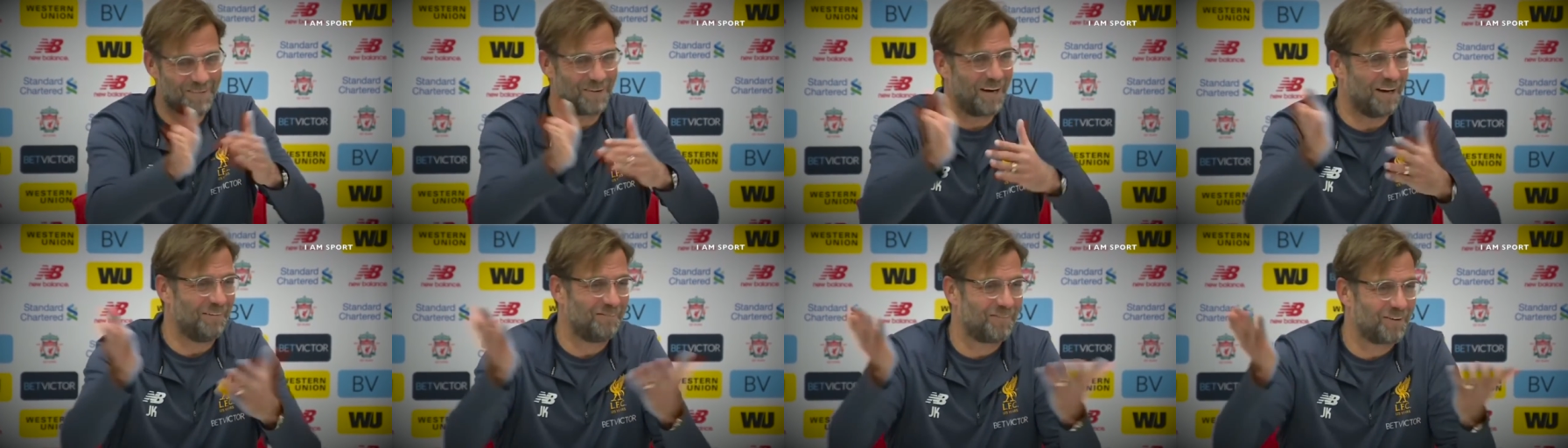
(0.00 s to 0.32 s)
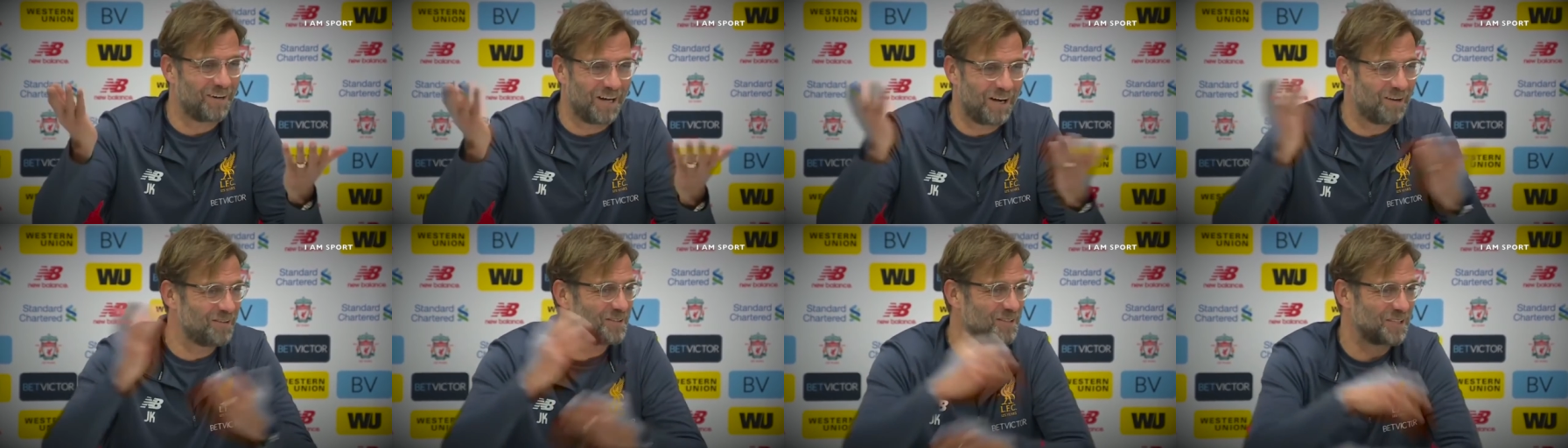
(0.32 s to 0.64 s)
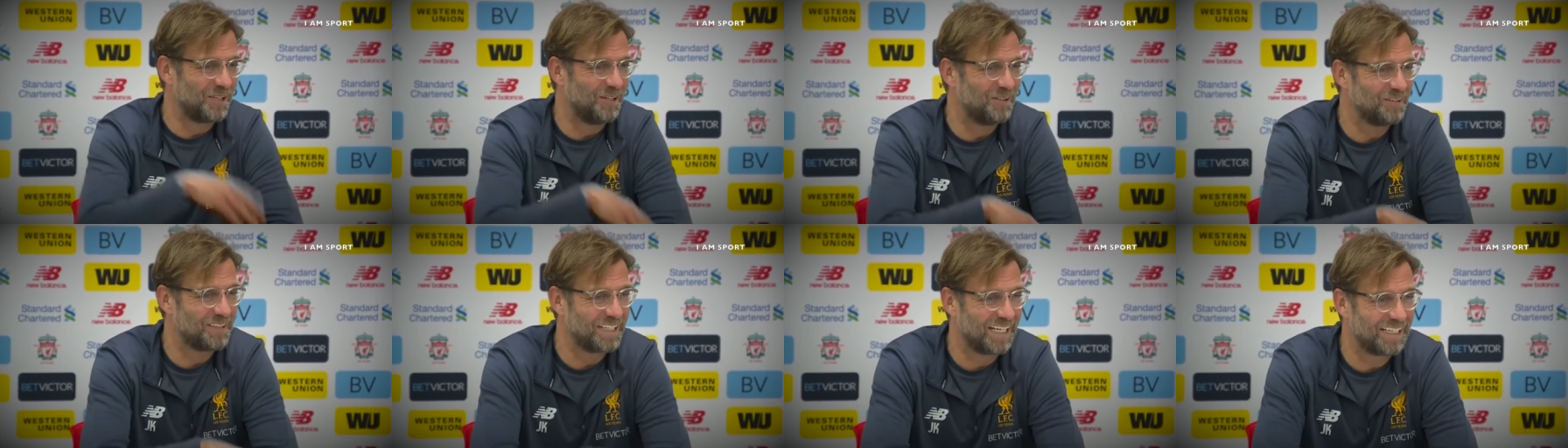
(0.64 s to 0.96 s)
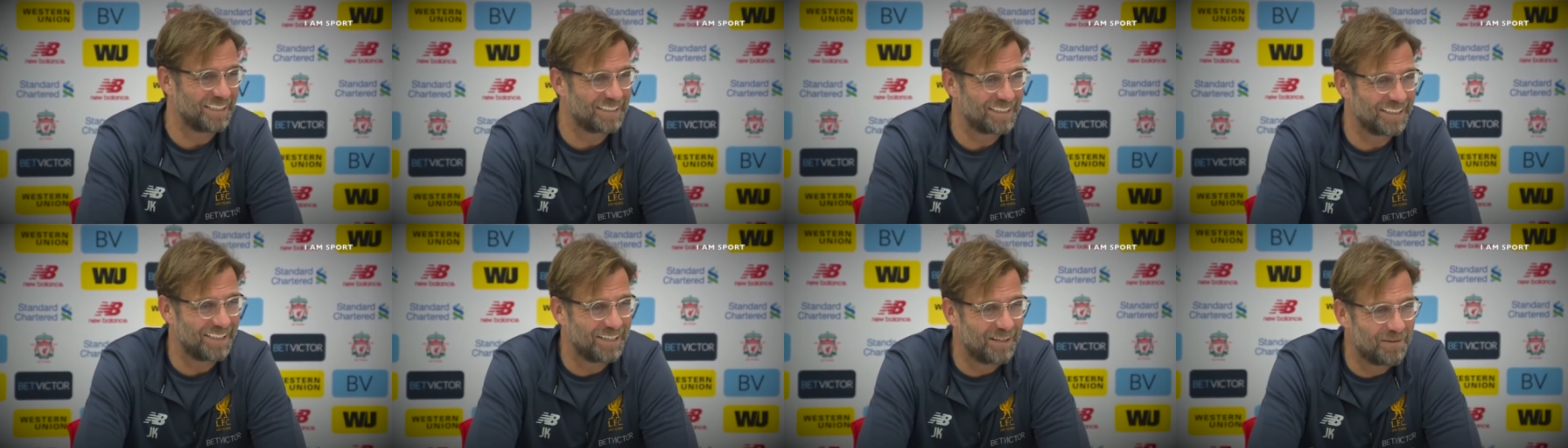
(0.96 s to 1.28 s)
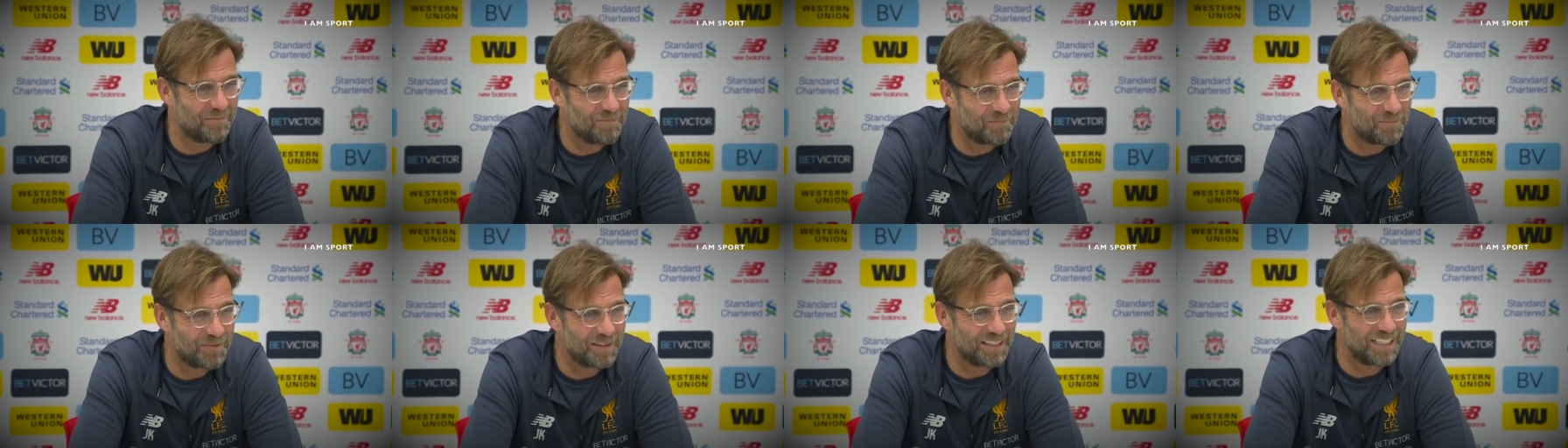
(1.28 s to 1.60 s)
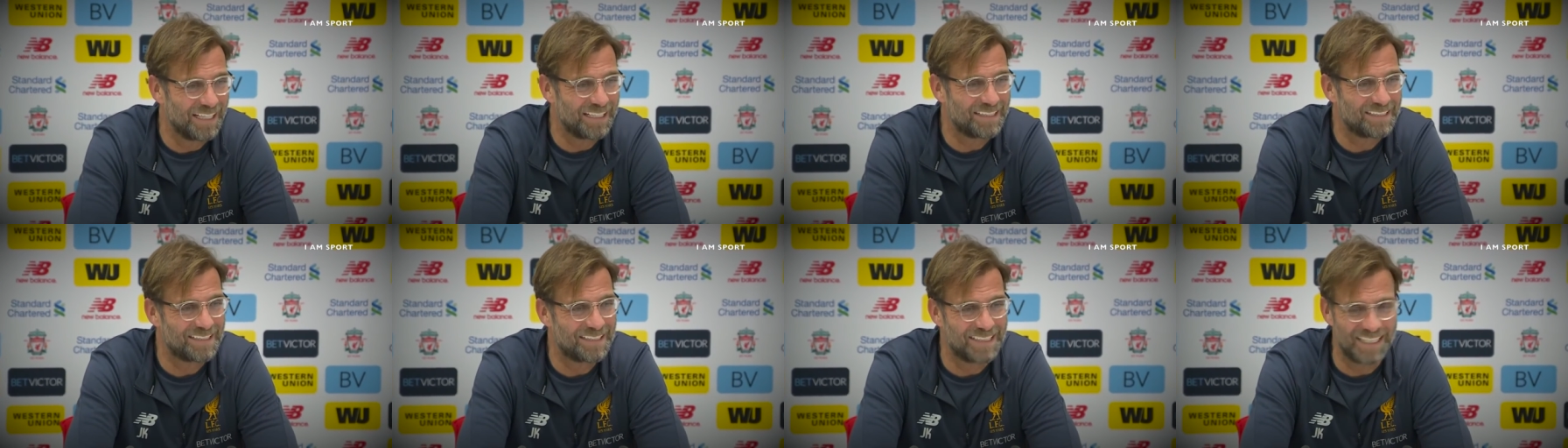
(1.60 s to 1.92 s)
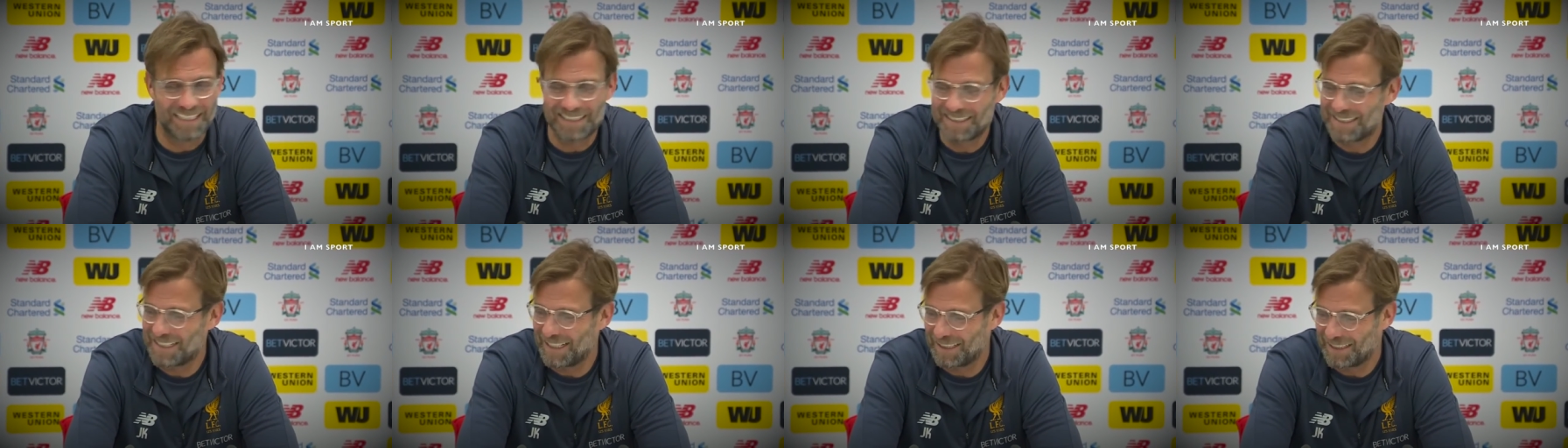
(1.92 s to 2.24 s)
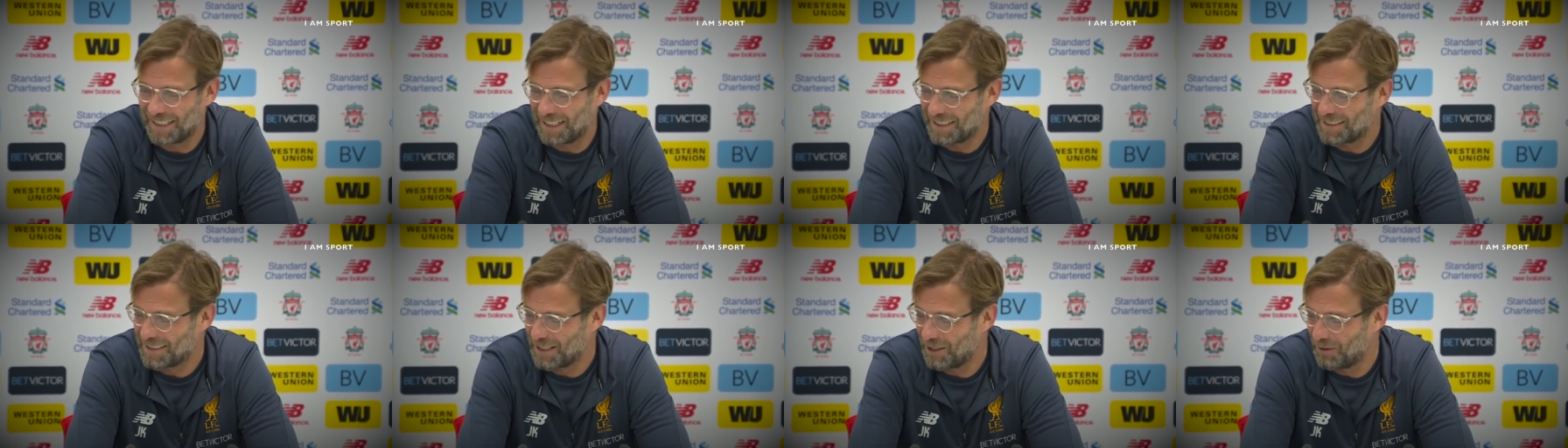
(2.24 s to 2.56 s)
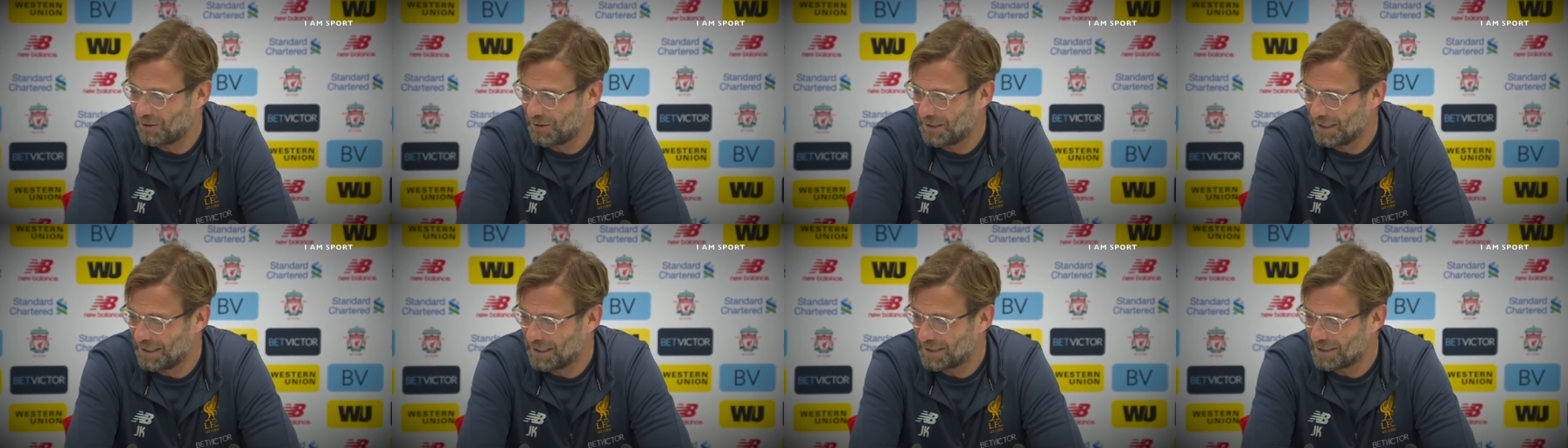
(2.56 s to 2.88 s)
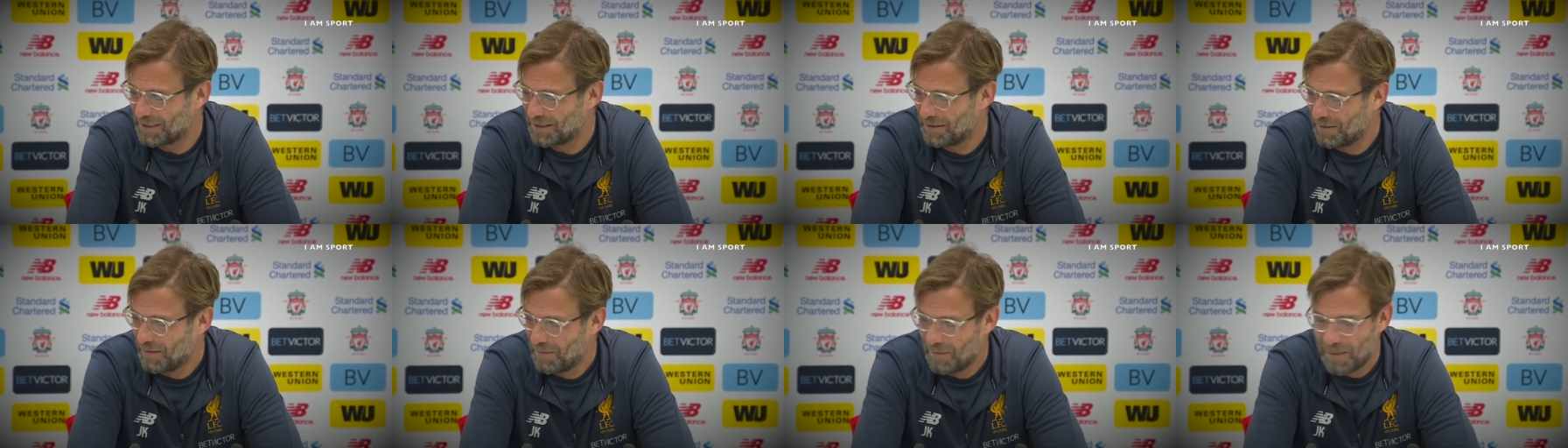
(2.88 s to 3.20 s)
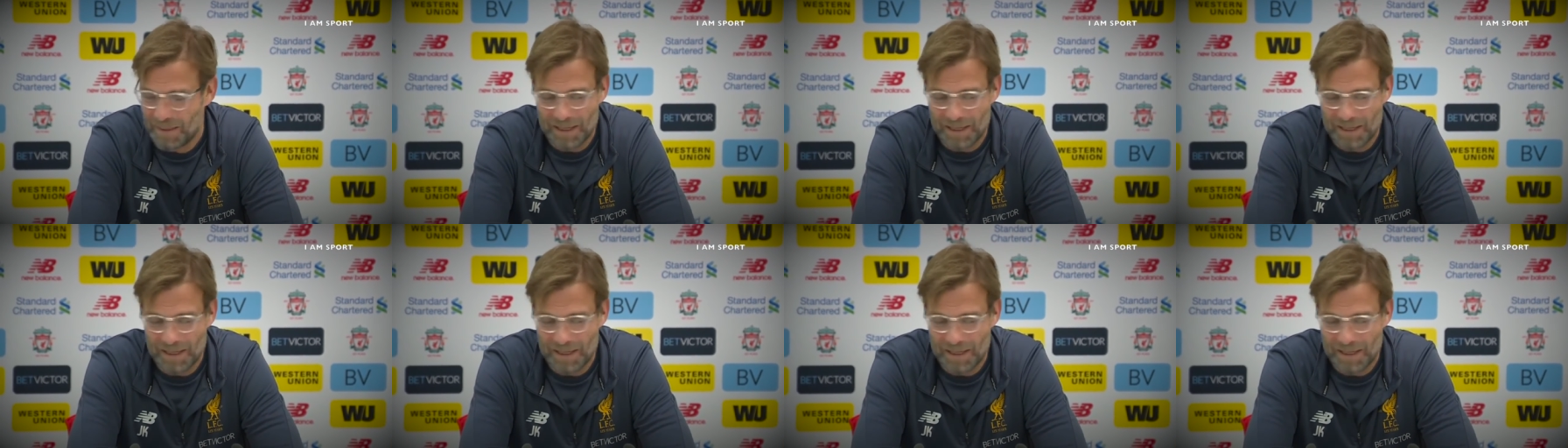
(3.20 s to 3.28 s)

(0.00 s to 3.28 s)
drive around. So that um, that that's that's how it is.